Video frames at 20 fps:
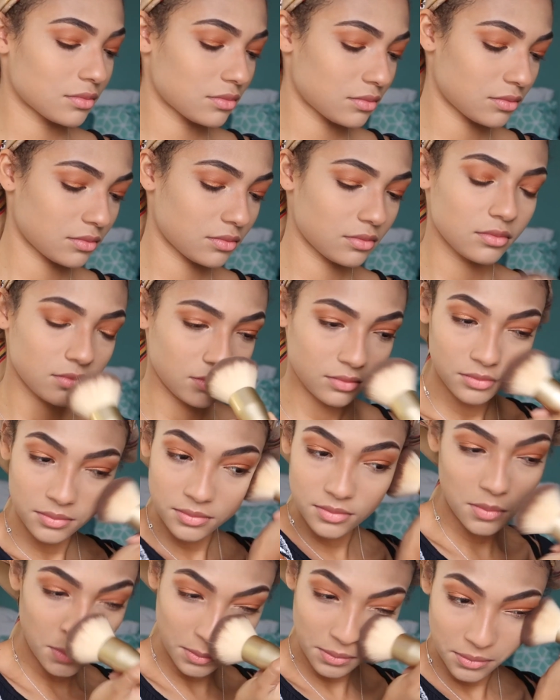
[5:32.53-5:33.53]
and for that I
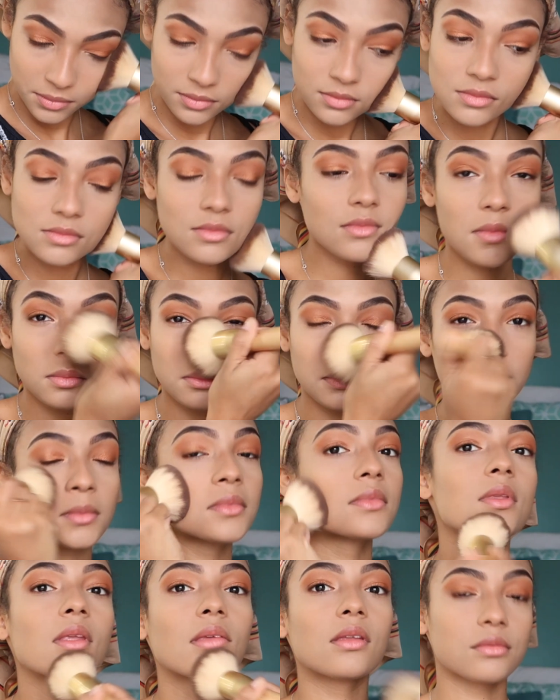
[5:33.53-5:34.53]
use a big
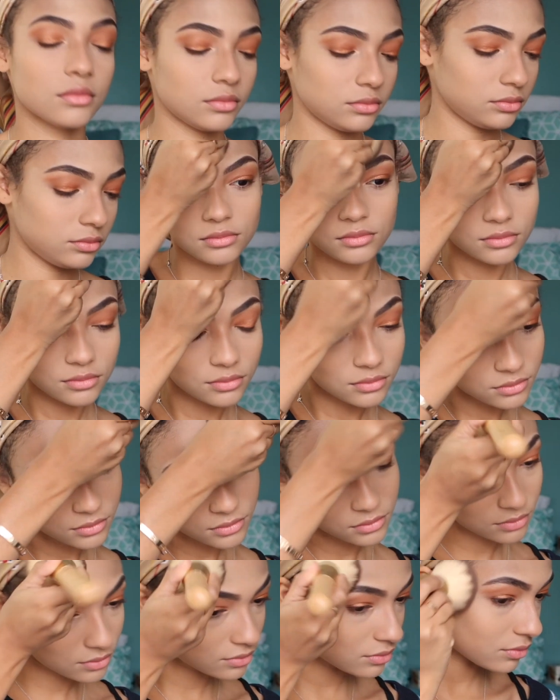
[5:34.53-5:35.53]
brush that I got at
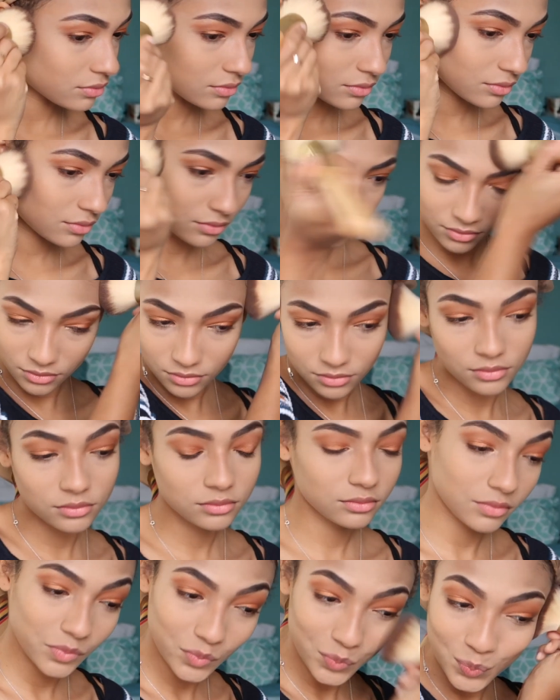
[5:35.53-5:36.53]
TJ Maxx, but I
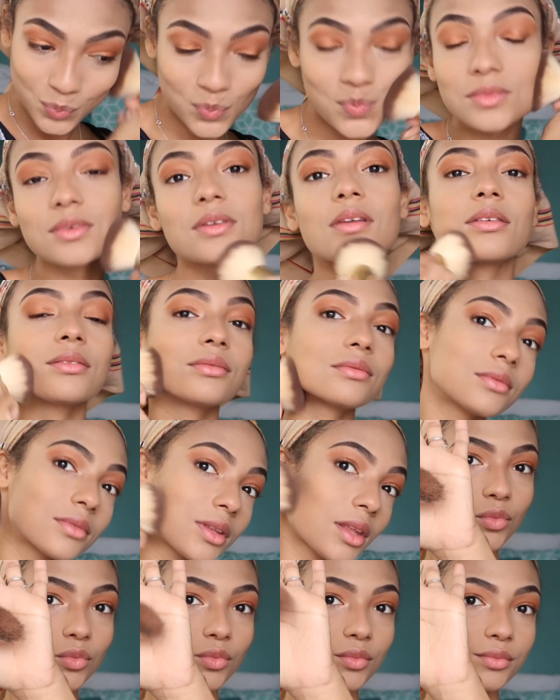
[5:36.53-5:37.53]
don't remember the
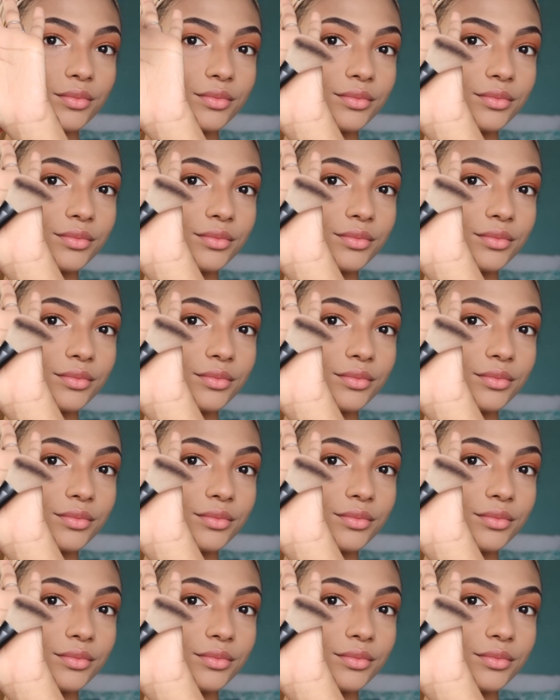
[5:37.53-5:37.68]
brand.